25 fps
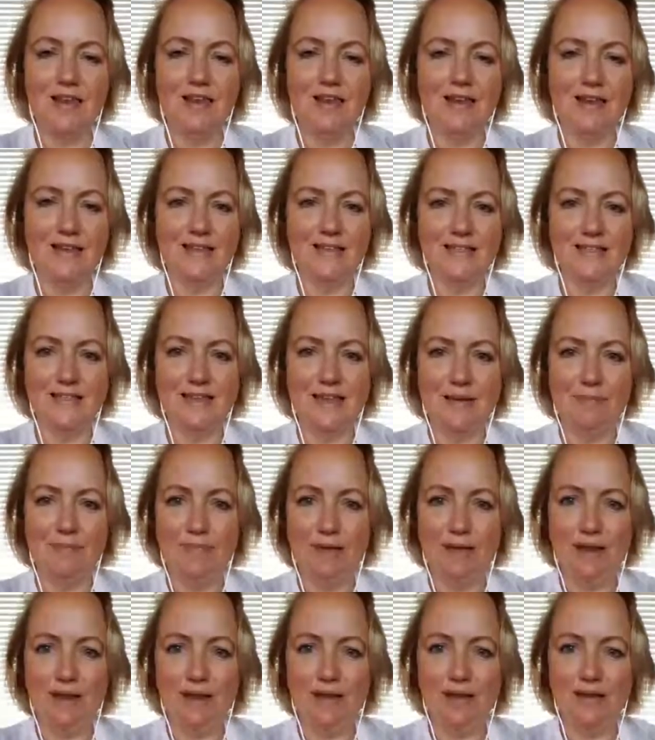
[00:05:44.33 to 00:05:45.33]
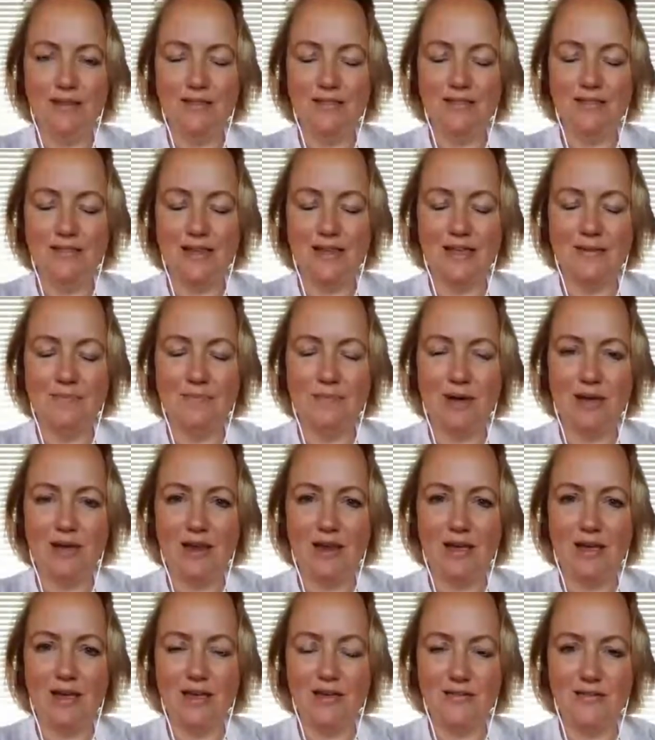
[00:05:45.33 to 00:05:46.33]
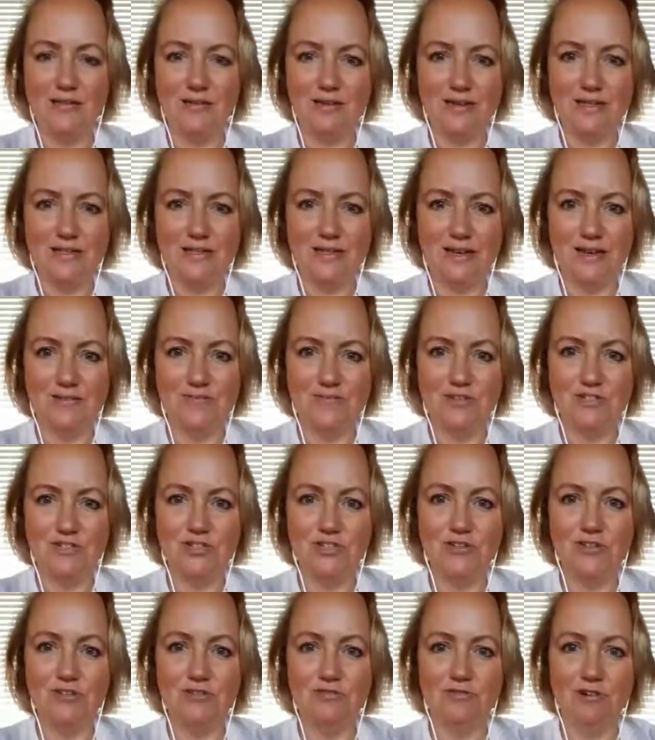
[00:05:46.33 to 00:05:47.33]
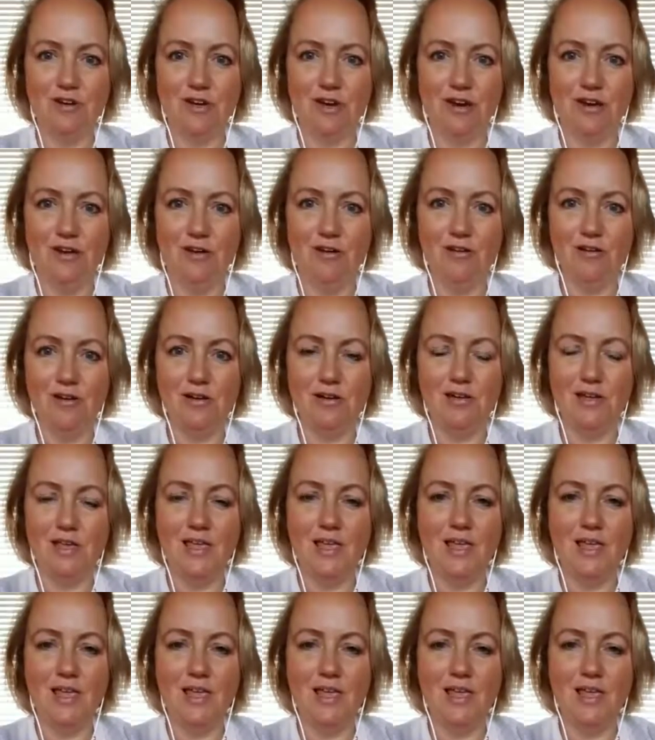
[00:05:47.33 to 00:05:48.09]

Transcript: like a standby light on a television or a clock,